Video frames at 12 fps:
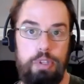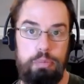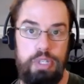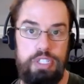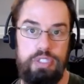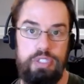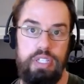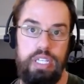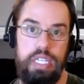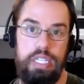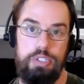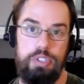Their mission
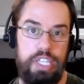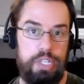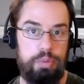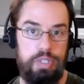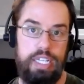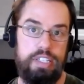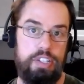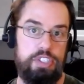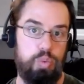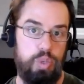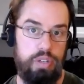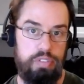is to get reelected.
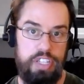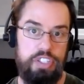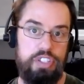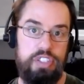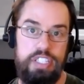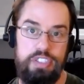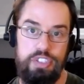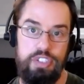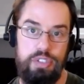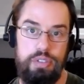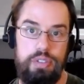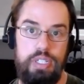So whatever they did need to
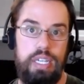do